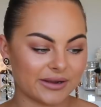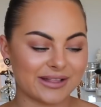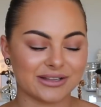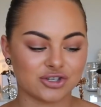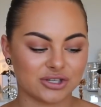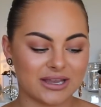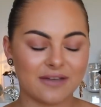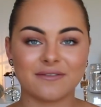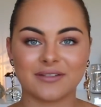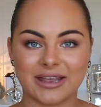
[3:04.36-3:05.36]
Like, I literally
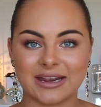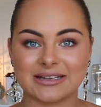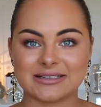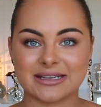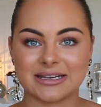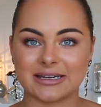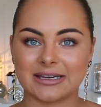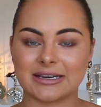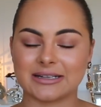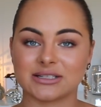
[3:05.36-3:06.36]
get flaky skin.
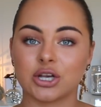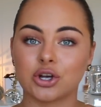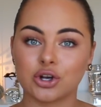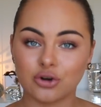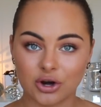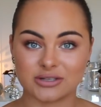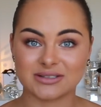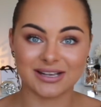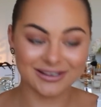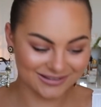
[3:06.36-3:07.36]
It is
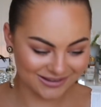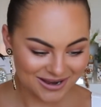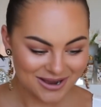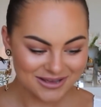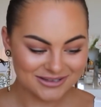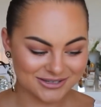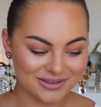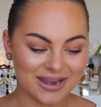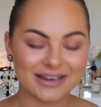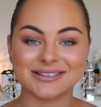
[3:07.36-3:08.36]
gross. So
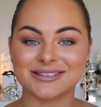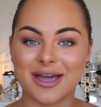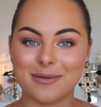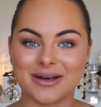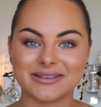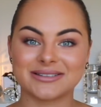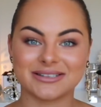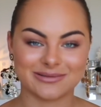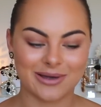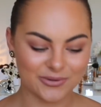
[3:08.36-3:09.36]
that is a must
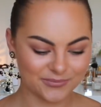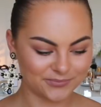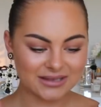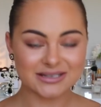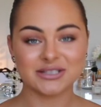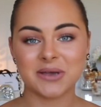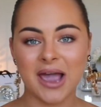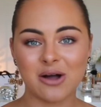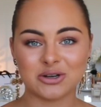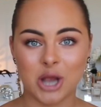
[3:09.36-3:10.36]
as well. Since we
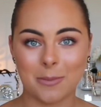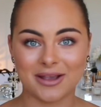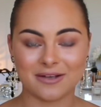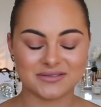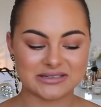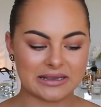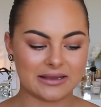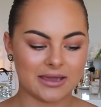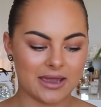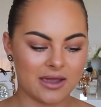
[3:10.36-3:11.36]
are on topic of
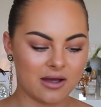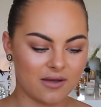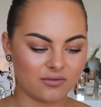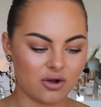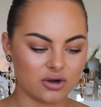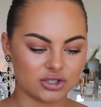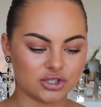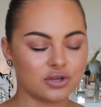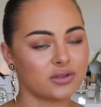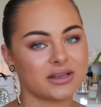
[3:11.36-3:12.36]
skincare, I've got
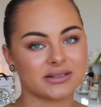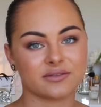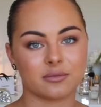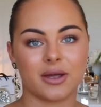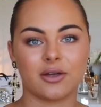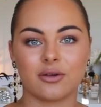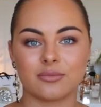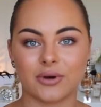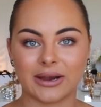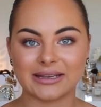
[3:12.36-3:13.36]
two things from my own
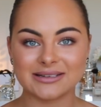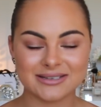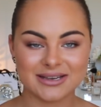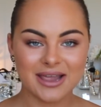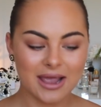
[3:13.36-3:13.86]
brand.